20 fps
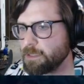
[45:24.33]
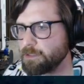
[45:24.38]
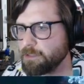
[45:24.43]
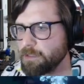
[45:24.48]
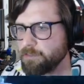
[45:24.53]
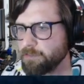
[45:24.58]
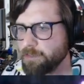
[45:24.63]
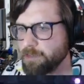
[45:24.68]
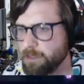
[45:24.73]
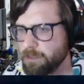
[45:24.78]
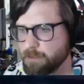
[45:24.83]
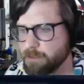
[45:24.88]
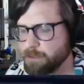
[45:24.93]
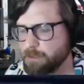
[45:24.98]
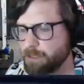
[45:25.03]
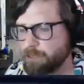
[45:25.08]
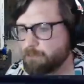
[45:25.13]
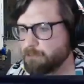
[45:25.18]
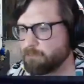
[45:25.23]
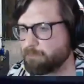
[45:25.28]
think I've locked this
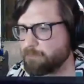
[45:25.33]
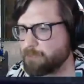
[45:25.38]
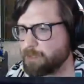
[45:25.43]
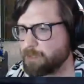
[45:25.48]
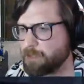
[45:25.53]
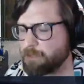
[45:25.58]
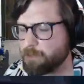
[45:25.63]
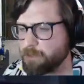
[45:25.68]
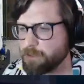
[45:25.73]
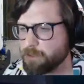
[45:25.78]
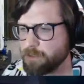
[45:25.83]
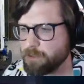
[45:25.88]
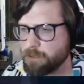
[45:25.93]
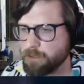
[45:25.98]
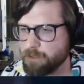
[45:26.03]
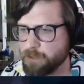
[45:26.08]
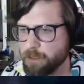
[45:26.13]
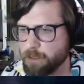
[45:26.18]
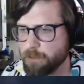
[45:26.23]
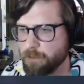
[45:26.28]
up. How many more turns of
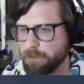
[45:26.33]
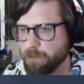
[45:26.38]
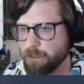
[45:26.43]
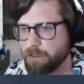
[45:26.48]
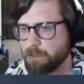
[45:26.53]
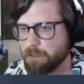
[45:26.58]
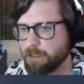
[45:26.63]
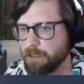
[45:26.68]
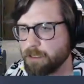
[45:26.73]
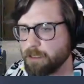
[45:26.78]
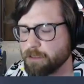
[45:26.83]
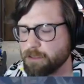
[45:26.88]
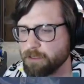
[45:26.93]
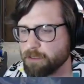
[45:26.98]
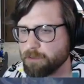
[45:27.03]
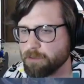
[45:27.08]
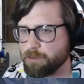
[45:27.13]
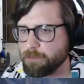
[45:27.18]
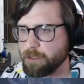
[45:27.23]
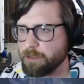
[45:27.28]

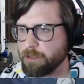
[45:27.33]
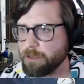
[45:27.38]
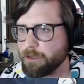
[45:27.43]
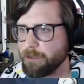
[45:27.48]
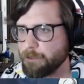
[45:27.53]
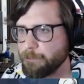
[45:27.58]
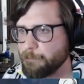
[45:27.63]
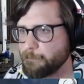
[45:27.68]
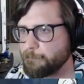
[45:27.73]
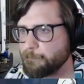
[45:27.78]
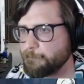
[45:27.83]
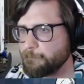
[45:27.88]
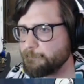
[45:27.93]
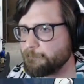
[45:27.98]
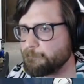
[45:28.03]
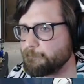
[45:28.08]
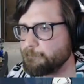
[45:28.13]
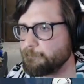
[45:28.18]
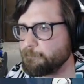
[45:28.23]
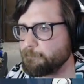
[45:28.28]
Trick Room are there?
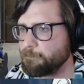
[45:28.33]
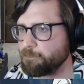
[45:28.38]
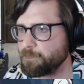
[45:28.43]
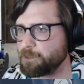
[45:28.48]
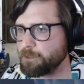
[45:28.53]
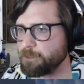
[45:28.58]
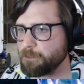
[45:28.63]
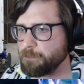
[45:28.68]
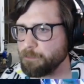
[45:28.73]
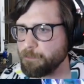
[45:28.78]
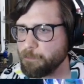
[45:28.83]
2. I'm